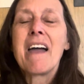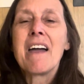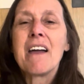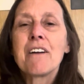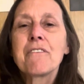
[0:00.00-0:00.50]

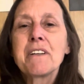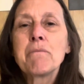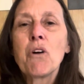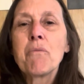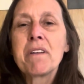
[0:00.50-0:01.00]
Every
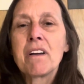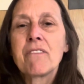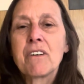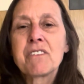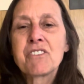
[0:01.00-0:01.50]
moment of
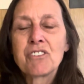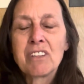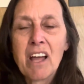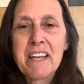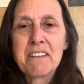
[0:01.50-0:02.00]
our
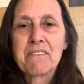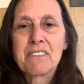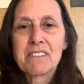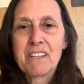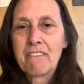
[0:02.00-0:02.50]

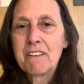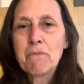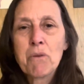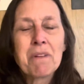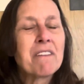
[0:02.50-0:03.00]
lives, every
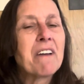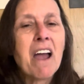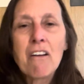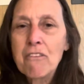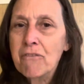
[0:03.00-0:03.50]
moment of
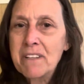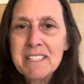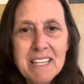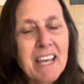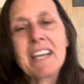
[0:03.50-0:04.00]
every
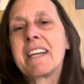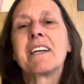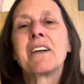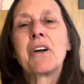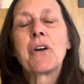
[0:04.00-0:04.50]
day,
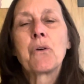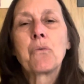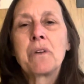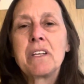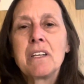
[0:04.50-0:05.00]

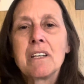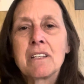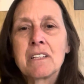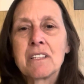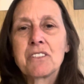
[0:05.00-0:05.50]
we
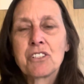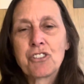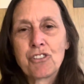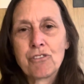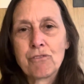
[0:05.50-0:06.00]
get to
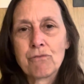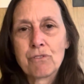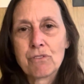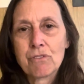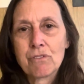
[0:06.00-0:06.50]

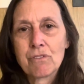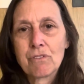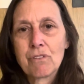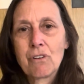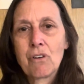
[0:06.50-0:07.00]
choose
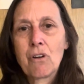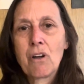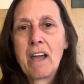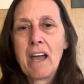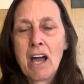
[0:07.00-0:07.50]

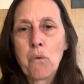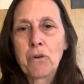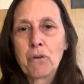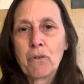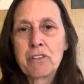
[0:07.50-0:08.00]
how we're
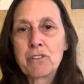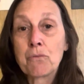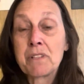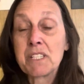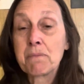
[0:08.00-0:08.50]
going to
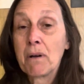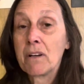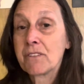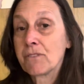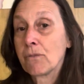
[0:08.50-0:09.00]

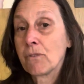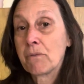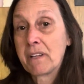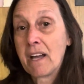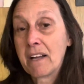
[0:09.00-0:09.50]
respond or
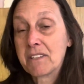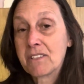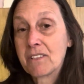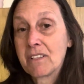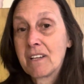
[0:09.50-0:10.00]
react.
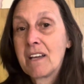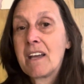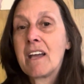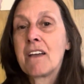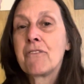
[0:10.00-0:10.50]

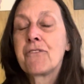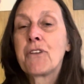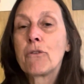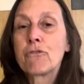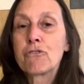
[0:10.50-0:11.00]
And
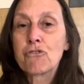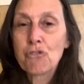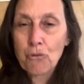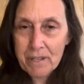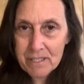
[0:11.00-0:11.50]
those
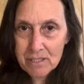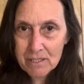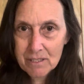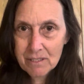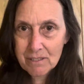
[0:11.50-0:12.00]

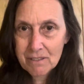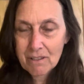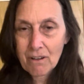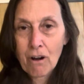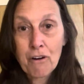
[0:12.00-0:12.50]
choices,
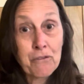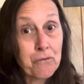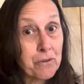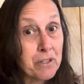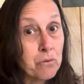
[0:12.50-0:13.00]
our
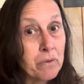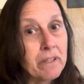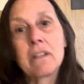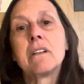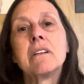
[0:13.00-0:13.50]
free
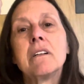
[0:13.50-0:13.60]
will,